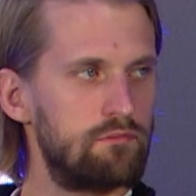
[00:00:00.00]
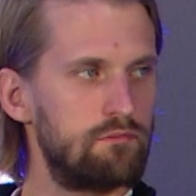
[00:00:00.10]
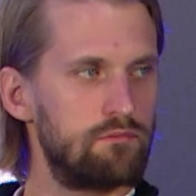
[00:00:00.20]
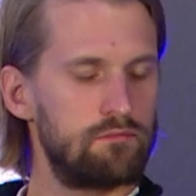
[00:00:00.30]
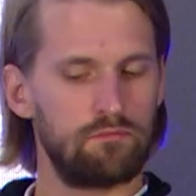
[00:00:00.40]

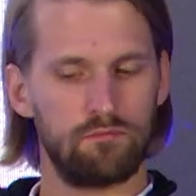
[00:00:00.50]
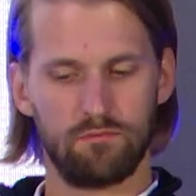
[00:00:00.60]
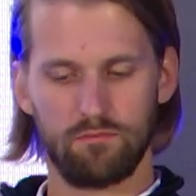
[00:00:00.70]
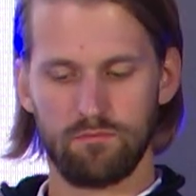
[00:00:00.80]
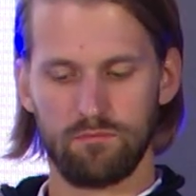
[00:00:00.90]

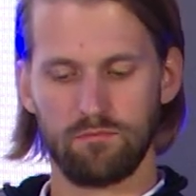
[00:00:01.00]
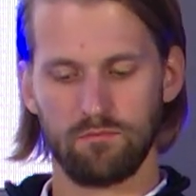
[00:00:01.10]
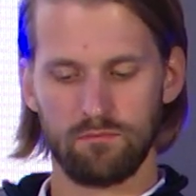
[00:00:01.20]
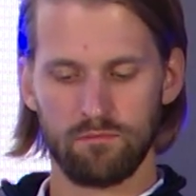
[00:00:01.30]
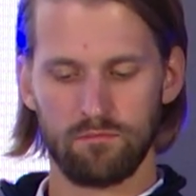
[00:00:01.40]

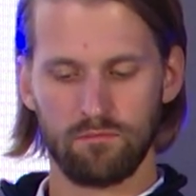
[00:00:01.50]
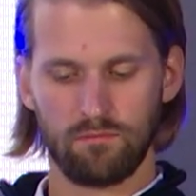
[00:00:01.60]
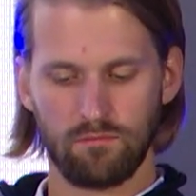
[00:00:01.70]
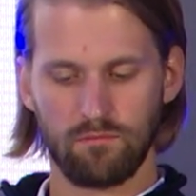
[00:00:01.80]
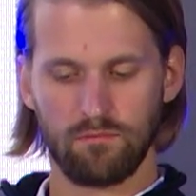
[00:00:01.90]

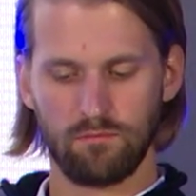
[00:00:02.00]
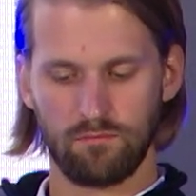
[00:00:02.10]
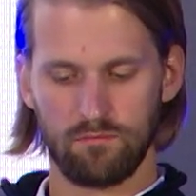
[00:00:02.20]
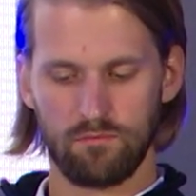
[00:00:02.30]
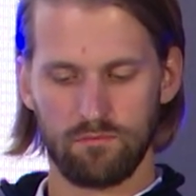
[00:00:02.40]

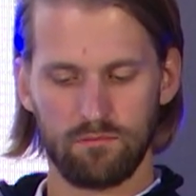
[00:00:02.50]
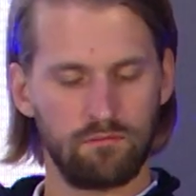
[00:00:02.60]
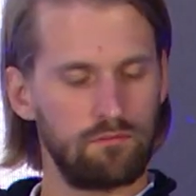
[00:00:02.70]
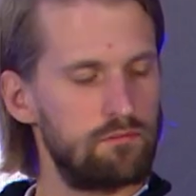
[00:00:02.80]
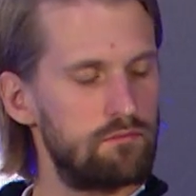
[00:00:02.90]

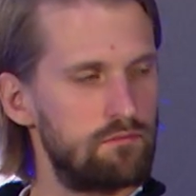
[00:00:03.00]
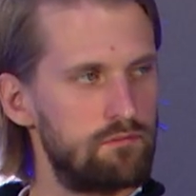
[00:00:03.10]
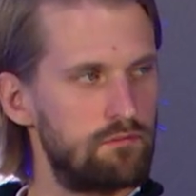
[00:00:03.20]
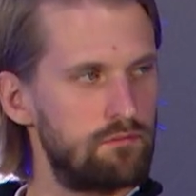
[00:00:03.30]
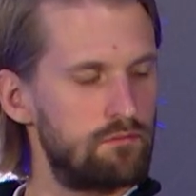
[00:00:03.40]

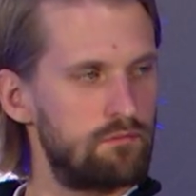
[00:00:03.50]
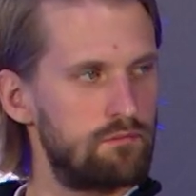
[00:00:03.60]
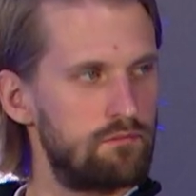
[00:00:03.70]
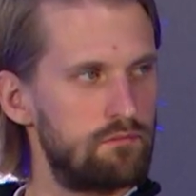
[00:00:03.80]
No words are spoken by the person on screen.